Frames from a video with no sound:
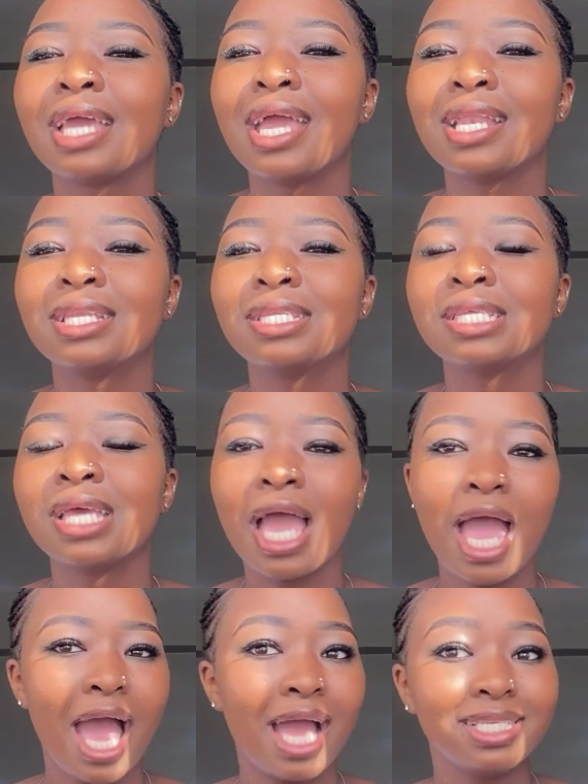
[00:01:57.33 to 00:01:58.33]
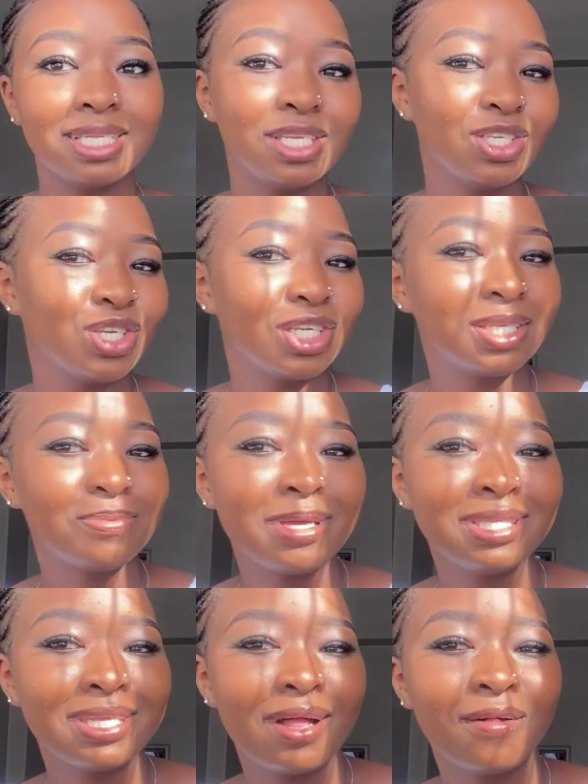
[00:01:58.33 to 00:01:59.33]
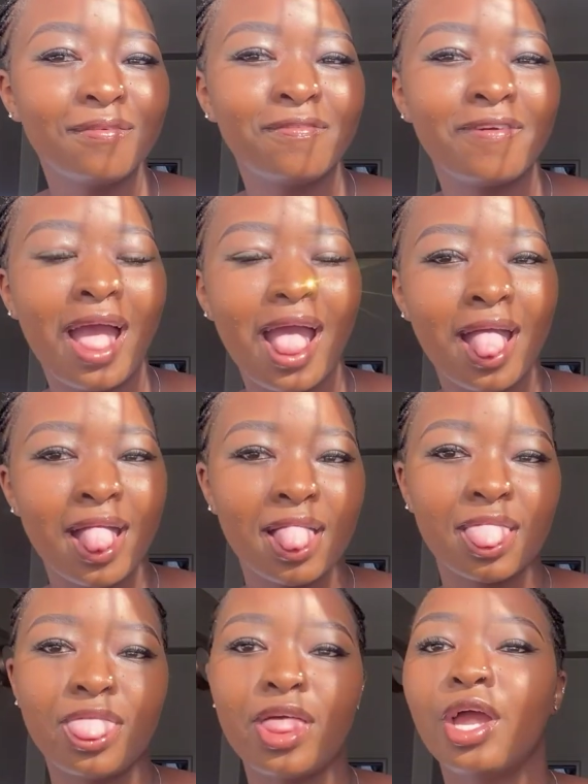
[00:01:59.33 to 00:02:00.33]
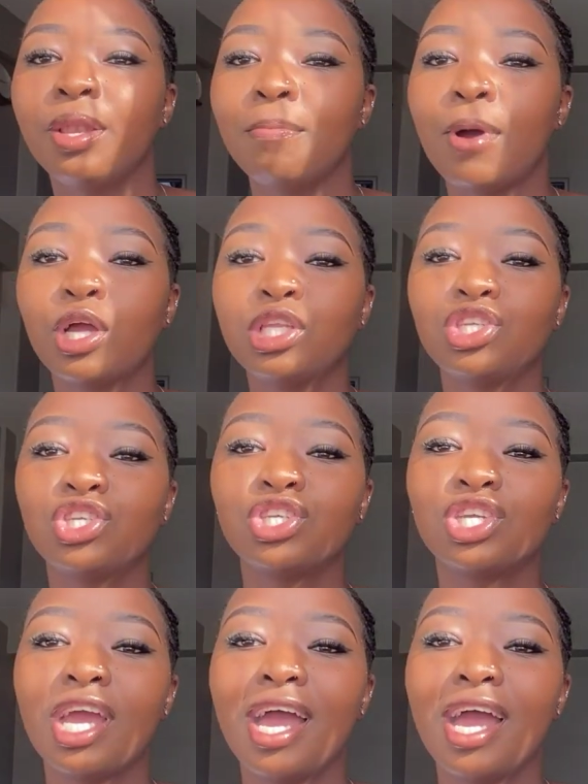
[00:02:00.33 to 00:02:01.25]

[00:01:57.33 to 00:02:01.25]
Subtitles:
and I didn't trust myself that much.